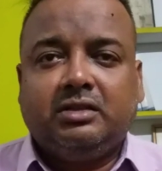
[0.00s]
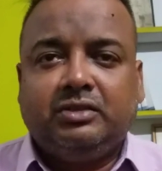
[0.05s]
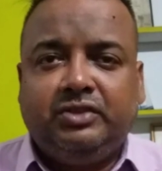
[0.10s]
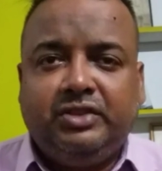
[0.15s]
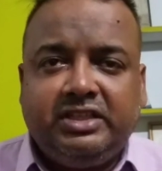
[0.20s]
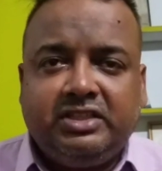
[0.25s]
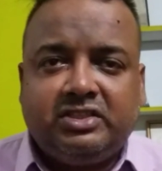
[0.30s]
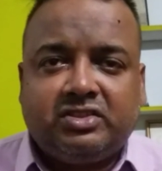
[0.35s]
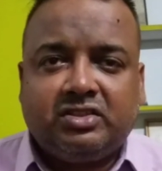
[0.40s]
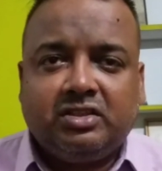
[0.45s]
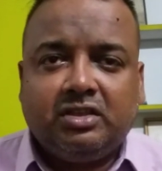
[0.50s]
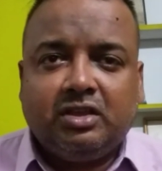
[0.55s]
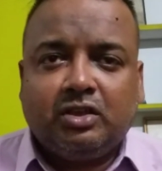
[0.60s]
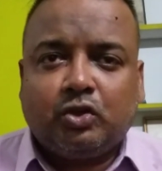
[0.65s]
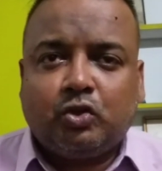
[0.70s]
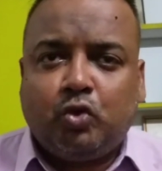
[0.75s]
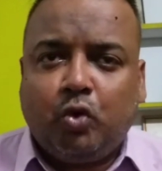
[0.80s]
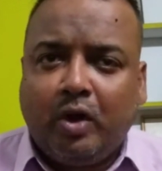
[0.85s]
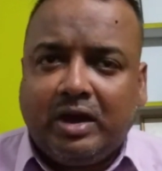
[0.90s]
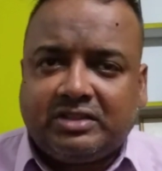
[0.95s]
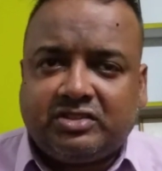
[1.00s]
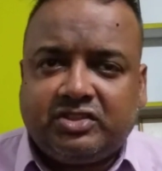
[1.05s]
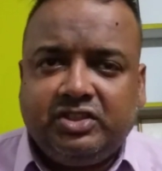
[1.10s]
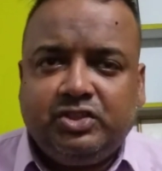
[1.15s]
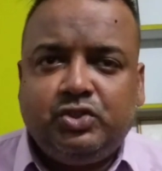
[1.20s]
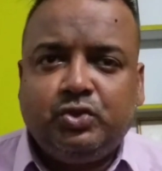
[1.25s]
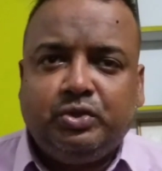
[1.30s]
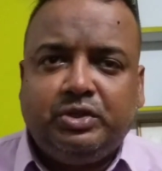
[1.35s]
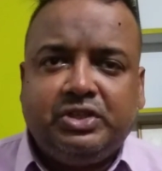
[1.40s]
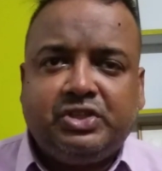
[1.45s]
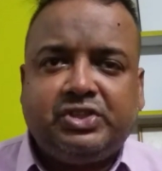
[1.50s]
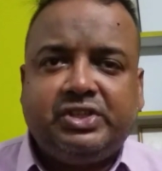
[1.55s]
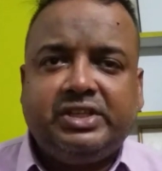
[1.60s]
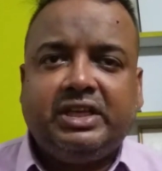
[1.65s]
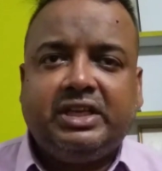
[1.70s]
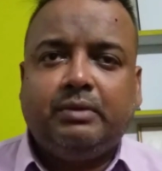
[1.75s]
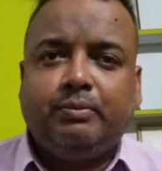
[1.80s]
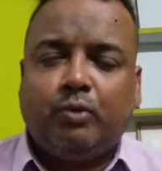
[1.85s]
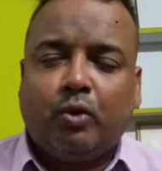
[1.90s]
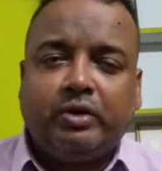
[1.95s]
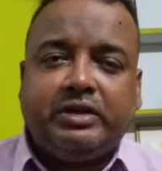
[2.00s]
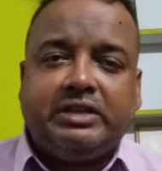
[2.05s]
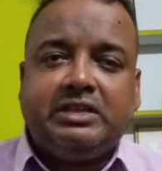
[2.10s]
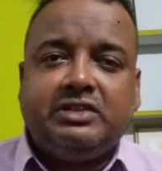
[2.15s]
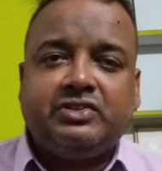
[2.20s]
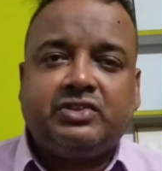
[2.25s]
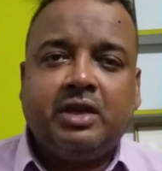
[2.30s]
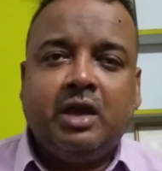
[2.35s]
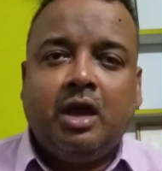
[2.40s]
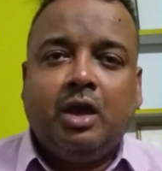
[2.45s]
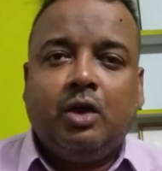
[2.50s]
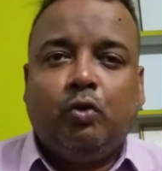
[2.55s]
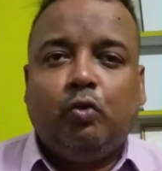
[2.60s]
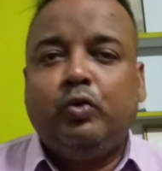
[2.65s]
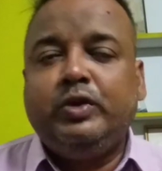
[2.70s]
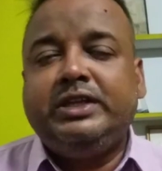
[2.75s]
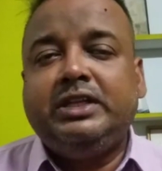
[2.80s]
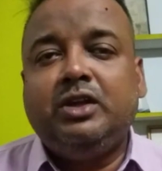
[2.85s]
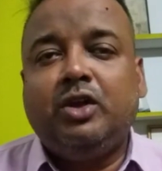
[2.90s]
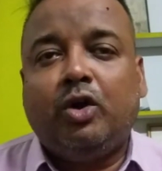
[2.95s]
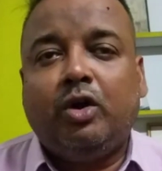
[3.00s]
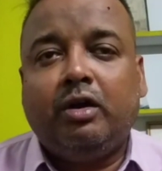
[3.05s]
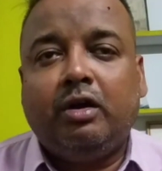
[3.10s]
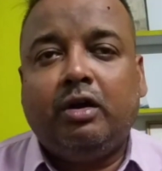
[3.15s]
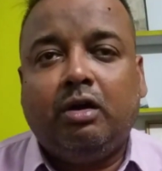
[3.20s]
These quasi judicial bodies will